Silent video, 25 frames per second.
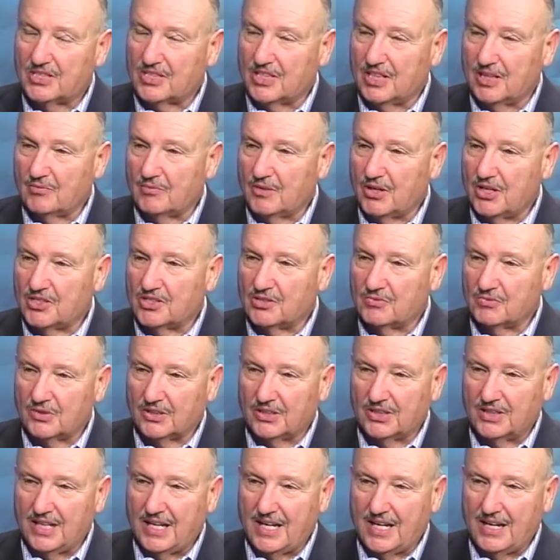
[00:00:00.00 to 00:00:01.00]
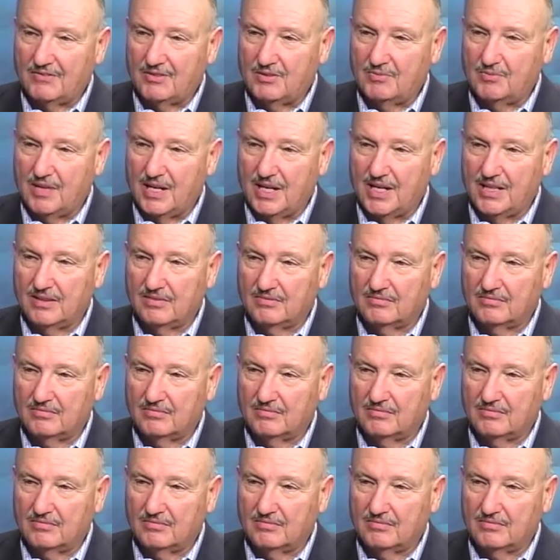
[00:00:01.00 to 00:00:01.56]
celebration we're going to have in May,